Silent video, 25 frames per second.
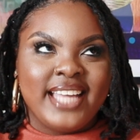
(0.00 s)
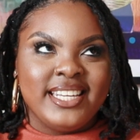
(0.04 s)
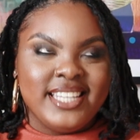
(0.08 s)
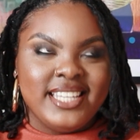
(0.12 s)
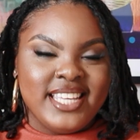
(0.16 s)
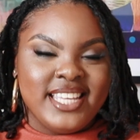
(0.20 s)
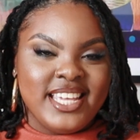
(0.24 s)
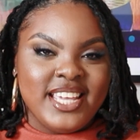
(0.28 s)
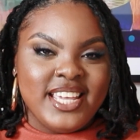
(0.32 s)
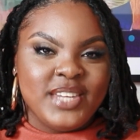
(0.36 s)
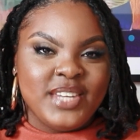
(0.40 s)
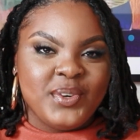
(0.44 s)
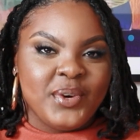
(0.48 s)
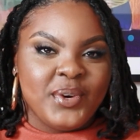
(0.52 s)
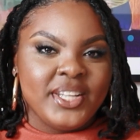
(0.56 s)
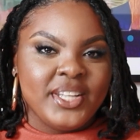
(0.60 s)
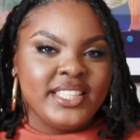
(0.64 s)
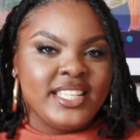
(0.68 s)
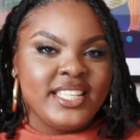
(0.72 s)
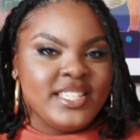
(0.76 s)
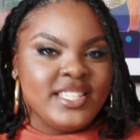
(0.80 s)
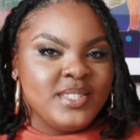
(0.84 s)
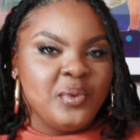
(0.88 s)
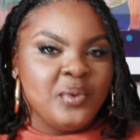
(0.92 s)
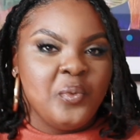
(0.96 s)
need, or
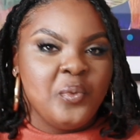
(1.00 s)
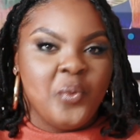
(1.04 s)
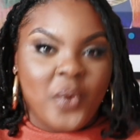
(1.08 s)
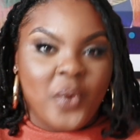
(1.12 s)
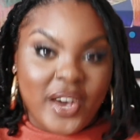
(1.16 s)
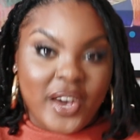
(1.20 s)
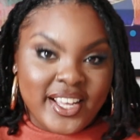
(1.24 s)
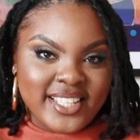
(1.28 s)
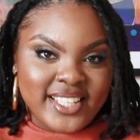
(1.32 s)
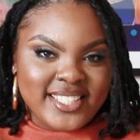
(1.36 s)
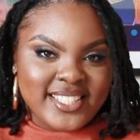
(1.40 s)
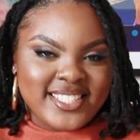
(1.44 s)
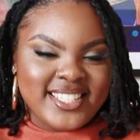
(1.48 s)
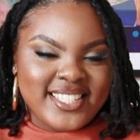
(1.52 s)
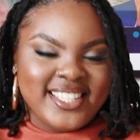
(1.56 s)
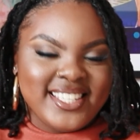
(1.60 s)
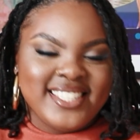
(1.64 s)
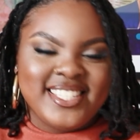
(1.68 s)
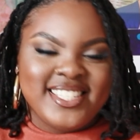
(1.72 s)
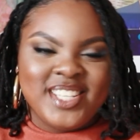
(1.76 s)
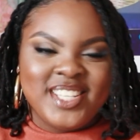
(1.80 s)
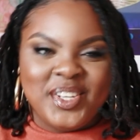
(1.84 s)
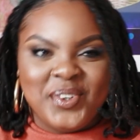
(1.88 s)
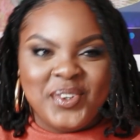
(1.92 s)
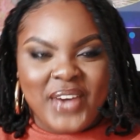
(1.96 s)
at least want
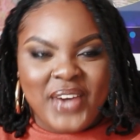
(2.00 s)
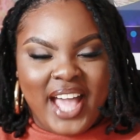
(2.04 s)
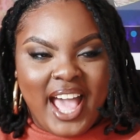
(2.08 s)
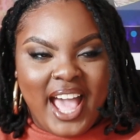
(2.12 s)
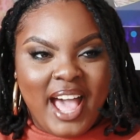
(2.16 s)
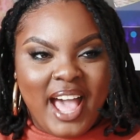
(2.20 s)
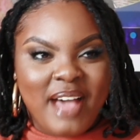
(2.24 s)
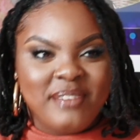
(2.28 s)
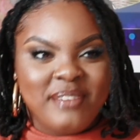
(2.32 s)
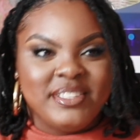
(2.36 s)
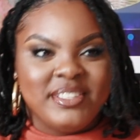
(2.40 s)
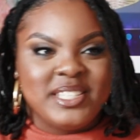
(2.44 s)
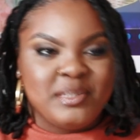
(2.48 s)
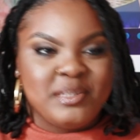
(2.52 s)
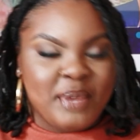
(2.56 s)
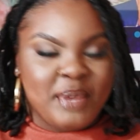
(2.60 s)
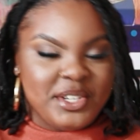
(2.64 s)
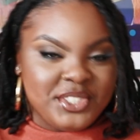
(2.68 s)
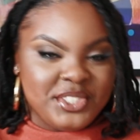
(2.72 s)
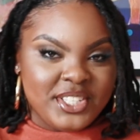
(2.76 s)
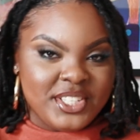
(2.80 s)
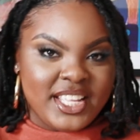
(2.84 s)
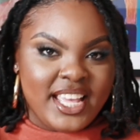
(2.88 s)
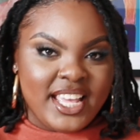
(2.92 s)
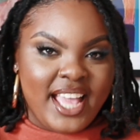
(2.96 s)
to have,
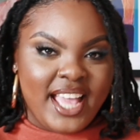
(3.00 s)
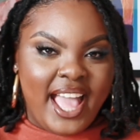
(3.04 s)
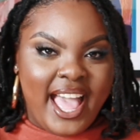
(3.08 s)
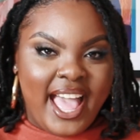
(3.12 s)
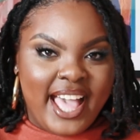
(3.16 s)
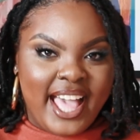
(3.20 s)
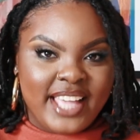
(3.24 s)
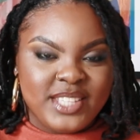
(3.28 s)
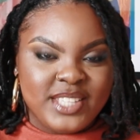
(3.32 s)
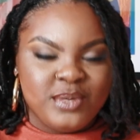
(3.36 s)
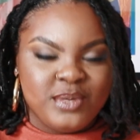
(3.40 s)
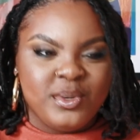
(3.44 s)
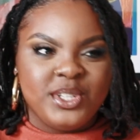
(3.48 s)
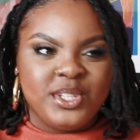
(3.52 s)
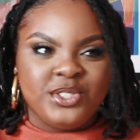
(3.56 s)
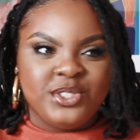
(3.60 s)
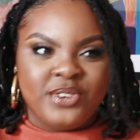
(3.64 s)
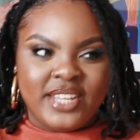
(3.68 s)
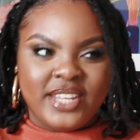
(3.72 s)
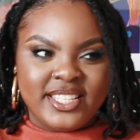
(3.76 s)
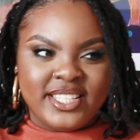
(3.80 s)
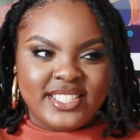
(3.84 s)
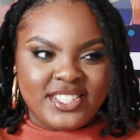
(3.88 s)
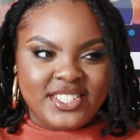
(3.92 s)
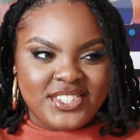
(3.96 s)
especially as we
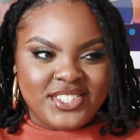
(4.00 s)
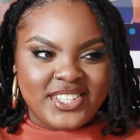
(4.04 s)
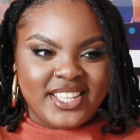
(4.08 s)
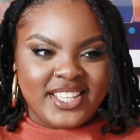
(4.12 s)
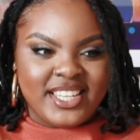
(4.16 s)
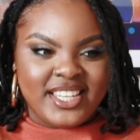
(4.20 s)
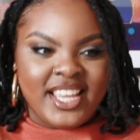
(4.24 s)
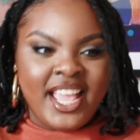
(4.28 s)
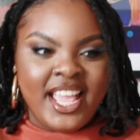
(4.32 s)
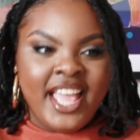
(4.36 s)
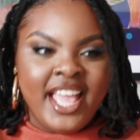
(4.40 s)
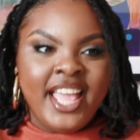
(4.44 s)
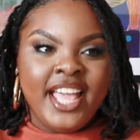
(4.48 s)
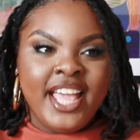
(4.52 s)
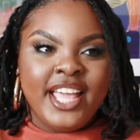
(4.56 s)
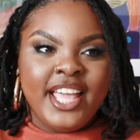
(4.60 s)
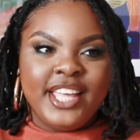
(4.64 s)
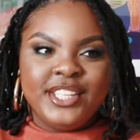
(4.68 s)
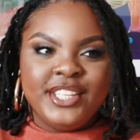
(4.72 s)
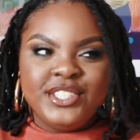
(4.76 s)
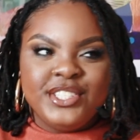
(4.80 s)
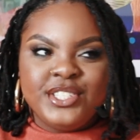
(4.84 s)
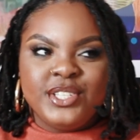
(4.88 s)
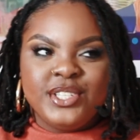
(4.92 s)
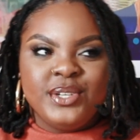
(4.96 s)
transition
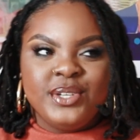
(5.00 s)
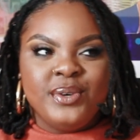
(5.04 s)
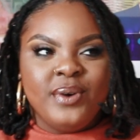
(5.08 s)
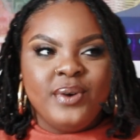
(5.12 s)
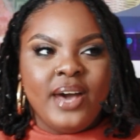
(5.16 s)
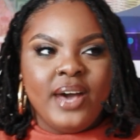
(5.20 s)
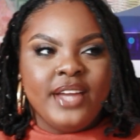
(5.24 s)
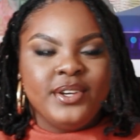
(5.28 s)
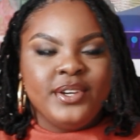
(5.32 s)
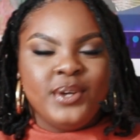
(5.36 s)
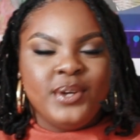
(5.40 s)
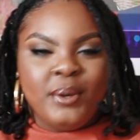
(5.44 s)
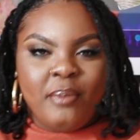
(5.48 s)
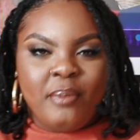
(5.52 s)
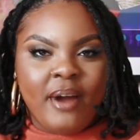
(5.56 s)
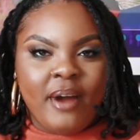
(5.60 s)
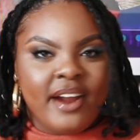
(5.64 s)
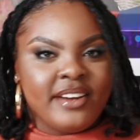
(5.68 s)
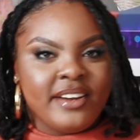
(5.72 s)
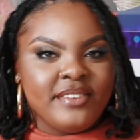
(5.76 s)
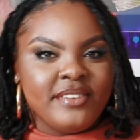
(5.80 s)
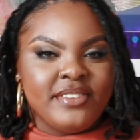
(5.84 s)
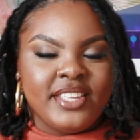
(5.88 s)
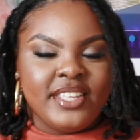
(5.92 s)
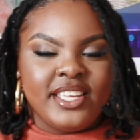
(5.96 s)
into a new
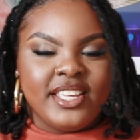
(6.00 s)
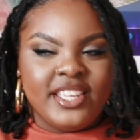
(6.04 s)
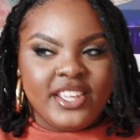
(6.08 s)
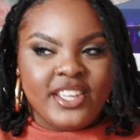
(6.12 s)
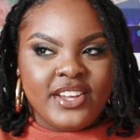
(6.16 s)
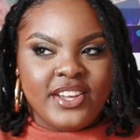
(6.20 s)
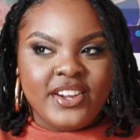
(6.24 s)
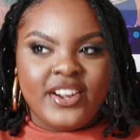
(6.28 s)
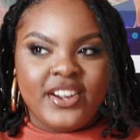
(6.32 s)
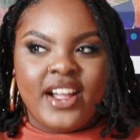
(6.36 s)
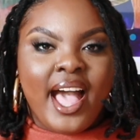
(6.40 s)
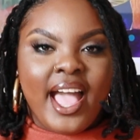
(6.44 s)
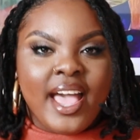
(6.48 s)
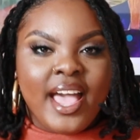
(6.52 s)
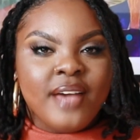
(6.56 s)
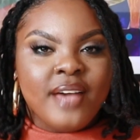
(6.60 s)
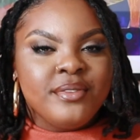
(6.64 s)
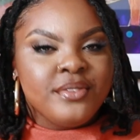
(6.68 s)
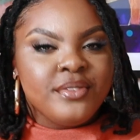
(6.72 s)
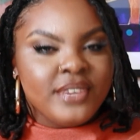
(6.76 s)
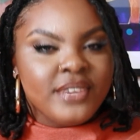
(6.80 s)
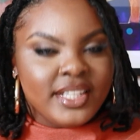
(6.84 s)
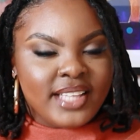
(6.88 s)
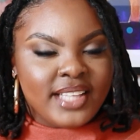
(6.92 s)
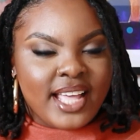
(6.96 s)
part of the year. I
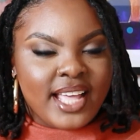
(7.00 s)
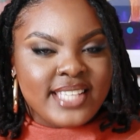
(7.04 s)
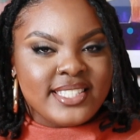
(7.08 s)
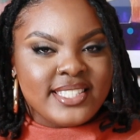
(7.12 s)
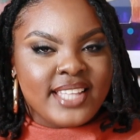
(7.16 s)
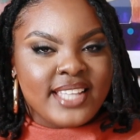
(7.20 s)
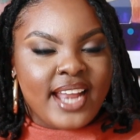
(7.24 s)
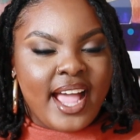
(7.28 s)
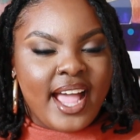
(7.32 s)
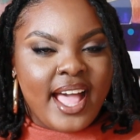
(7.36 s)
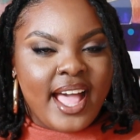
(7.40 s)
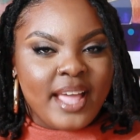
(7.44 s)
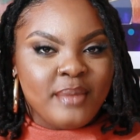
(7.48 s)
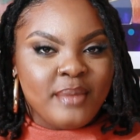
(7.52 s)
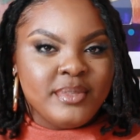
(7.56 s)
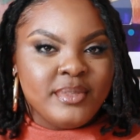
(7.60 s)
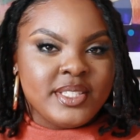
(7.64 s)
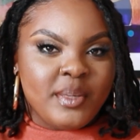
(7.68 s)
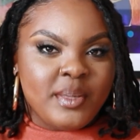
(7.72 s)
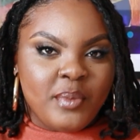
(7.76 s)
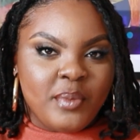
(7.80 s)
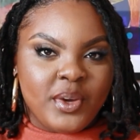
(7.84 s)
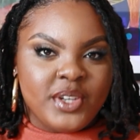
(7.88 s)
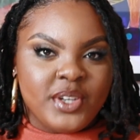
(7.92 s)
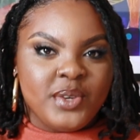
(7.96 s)
have realized that I am
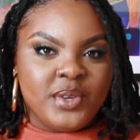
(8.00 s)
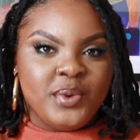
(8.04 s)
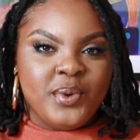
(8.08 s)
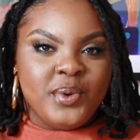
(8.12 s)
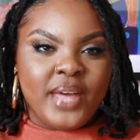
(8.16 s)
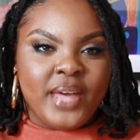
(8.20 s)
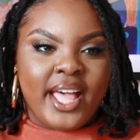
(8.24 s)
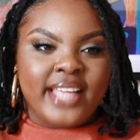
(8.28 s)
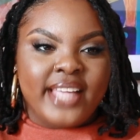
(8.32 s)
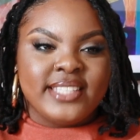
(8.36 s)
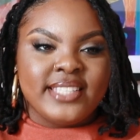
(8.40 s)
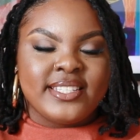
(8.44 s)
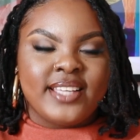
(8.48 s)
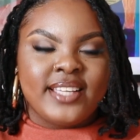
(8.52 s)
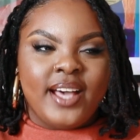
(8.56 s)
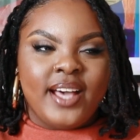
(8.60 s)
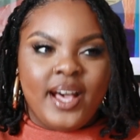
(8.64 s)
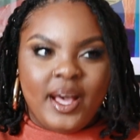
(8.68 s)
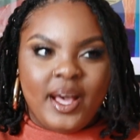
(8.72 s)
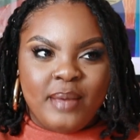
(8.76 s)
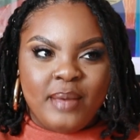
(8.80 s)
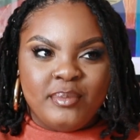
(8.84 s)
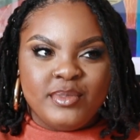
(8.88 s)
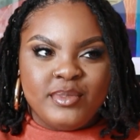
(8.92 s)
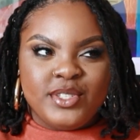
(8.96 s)
someone who has
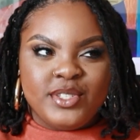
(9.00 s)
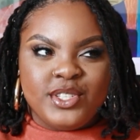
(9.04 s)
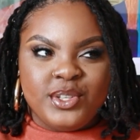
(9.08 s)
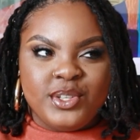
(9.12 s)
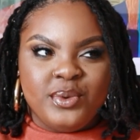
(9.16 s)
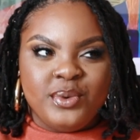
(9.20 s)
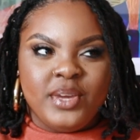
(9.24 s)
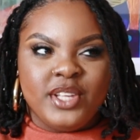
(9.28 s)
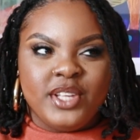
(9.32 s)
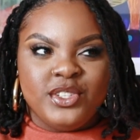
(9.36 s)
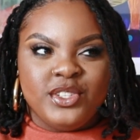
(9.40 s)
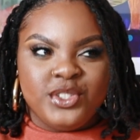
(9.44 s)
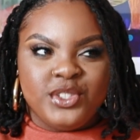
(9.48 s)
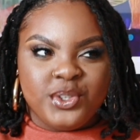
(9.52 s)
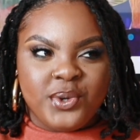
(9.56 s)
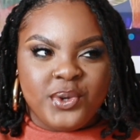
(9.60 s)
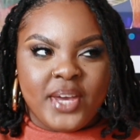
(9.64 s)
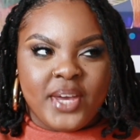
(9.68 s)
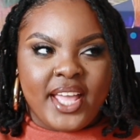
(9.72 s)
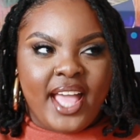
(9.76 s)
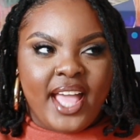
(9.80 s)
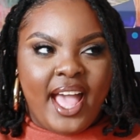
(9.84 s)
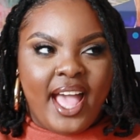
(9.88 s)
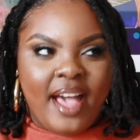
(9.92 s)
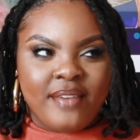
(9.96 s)
come to
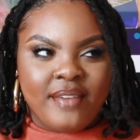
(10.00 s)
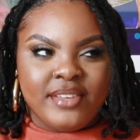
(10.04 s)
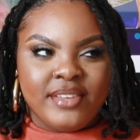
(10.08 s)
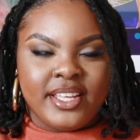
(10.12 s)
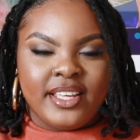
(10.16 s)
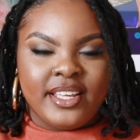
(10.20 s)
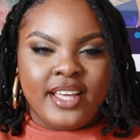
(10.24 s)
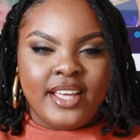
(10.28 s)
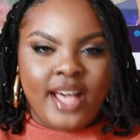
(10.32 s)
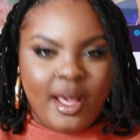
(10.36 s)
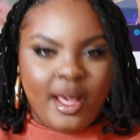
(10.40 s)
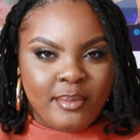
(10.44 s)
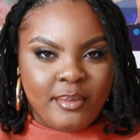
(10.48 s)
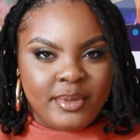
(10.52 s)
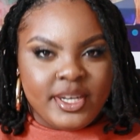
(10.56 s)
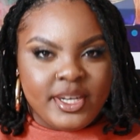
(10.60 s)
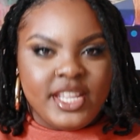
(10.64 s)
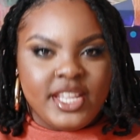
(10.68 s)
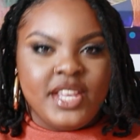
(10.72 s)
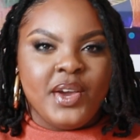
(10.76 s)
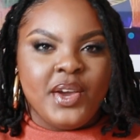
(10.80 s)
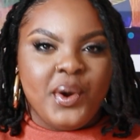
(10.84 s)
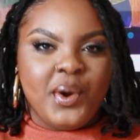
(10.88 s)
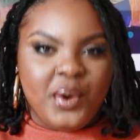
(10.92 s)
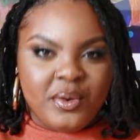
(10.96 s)
enjoy having
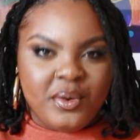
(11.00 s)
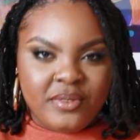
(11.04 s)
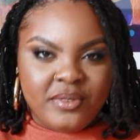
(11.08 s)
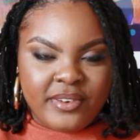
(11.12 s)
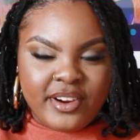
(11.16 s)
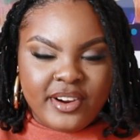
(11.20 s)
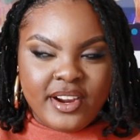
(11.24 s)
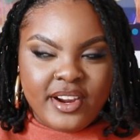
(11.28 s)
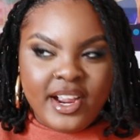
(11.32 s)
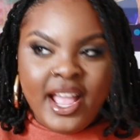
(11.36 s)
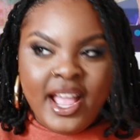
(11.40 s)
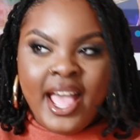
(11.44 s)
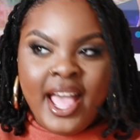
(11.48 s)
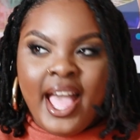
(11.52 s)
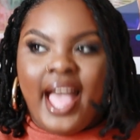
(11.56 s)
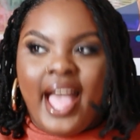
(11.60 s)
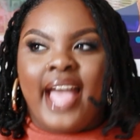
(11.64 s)
company over.